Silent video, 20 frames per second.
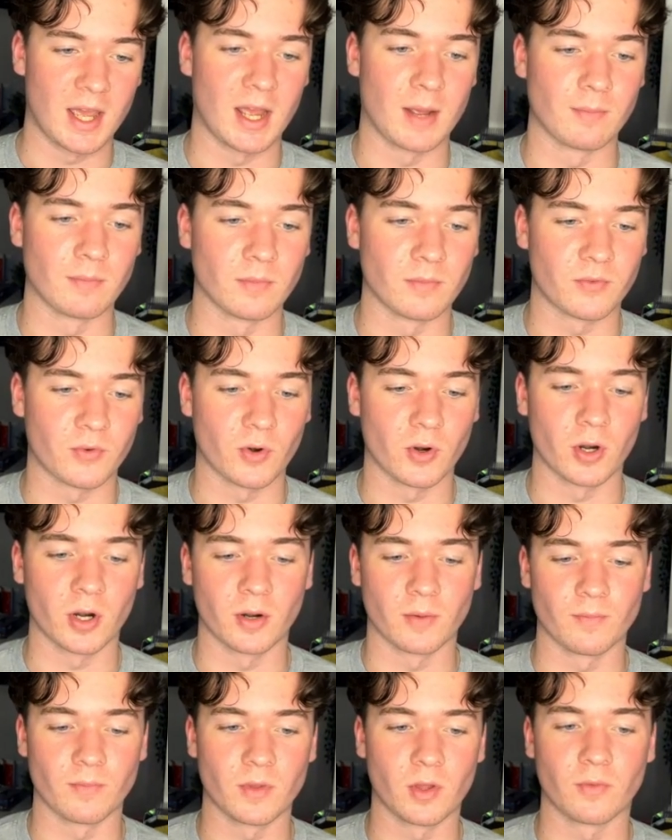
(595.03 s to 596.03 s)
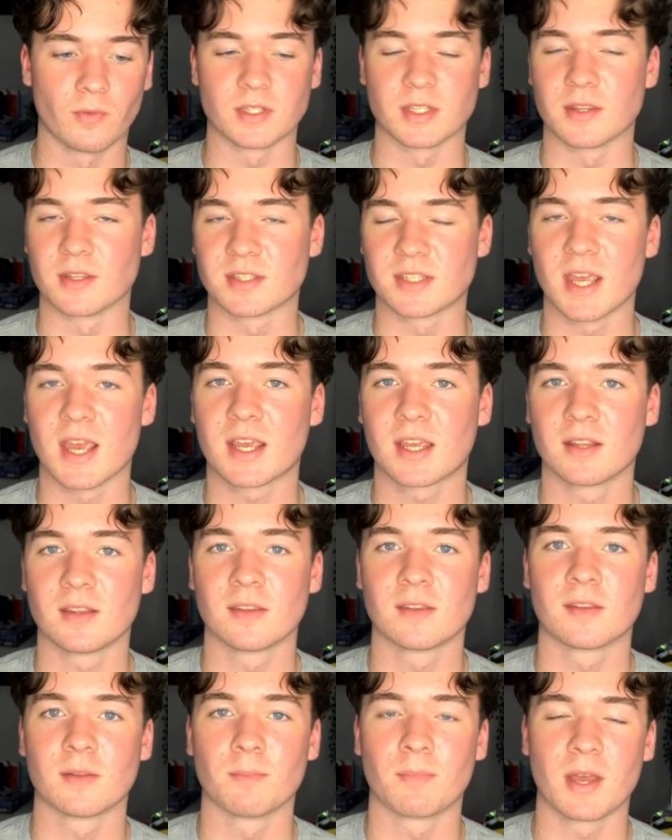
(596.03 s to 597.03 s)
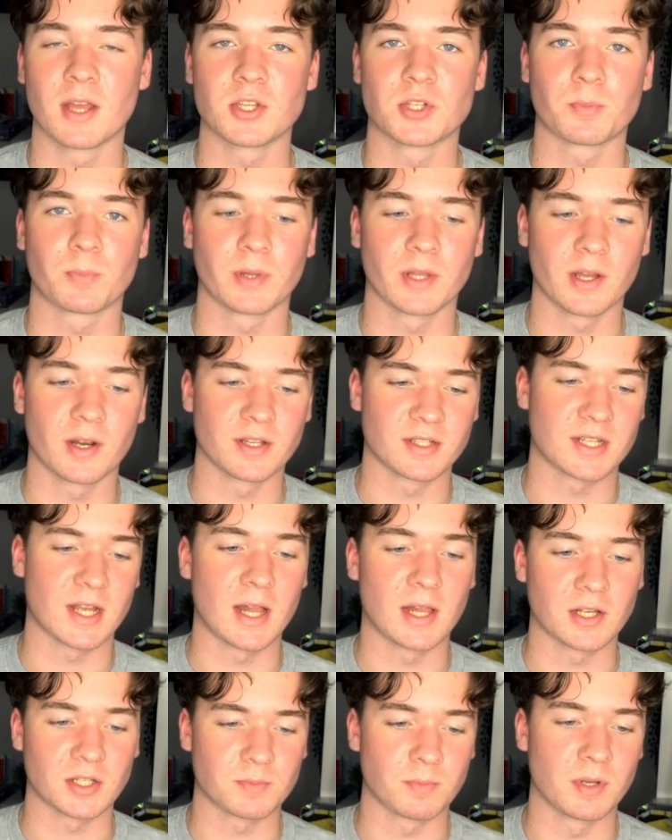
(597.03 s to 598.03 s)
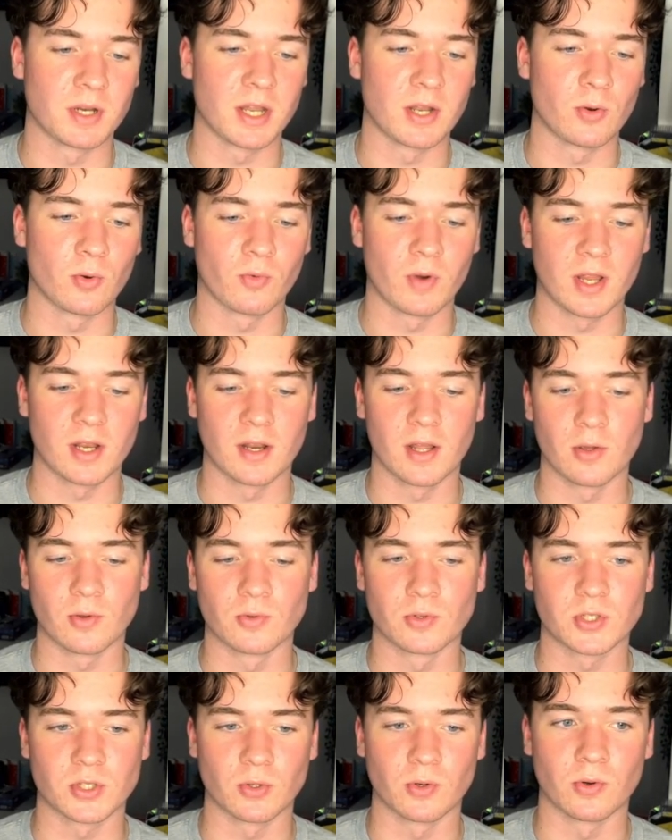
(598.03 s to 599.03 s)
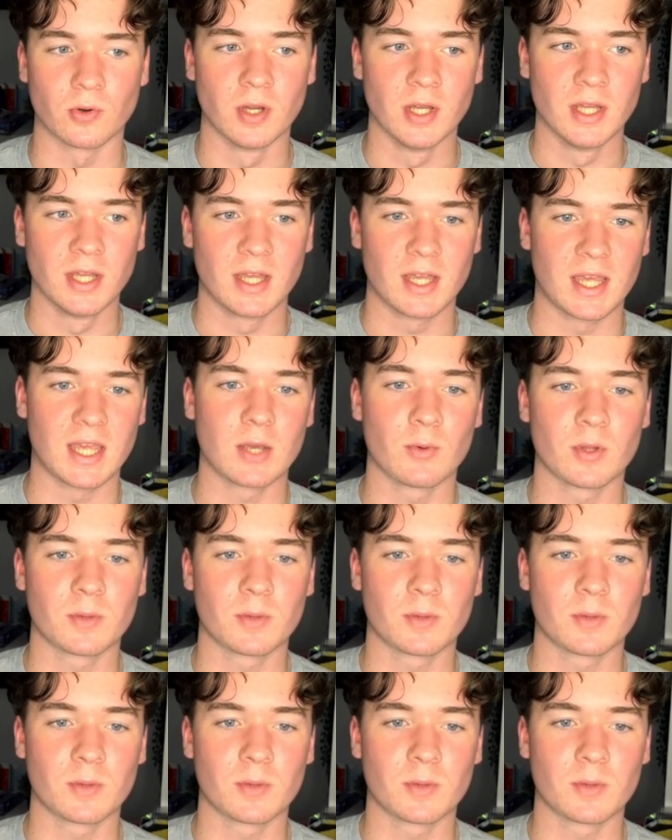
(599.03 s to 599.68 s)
For obviously the second bench player, it's Alex Moreno right now, so he would